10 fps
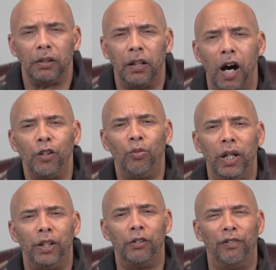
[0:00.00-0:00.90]
God
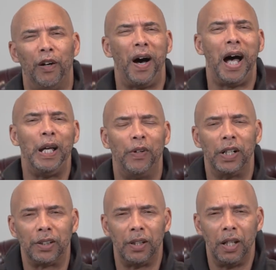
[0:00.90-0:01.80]
will revive
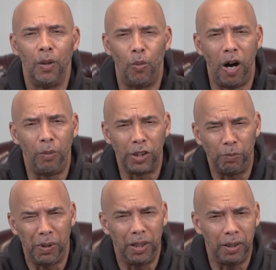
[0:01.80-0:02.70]
us while we're
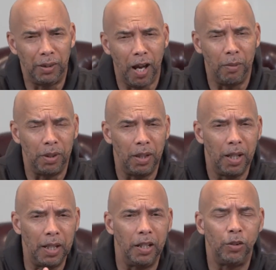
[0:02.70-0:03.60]
spending time in,
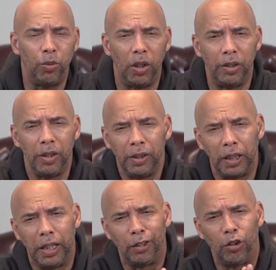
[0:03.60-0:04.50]
in His Word to
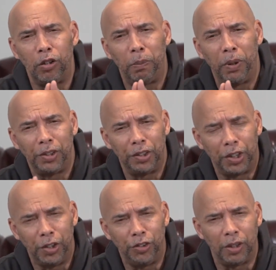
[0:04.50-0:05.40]
get through the
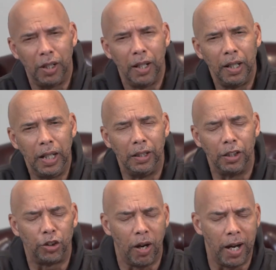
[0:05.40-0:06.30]
persecution and
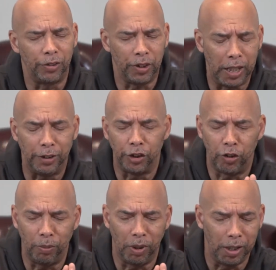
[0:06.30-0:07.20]
the trials and the
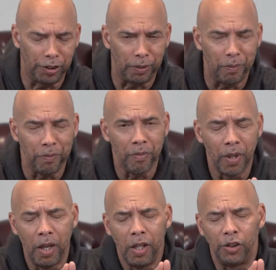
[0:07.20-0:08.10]
tribulation.
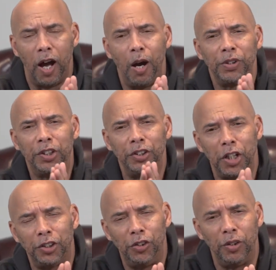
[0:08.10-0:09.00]
So I would
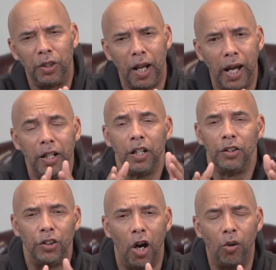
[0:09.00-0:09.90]
suggest to you tonight
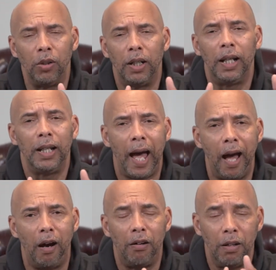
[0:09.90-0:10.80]
don't
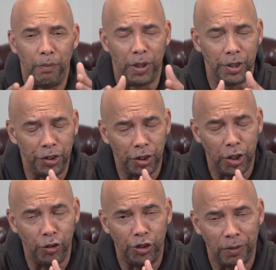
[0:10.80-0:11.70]
allow
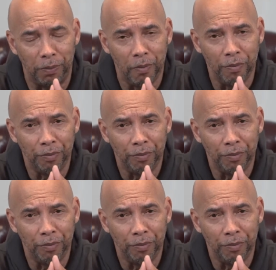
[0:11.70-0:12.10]
persecution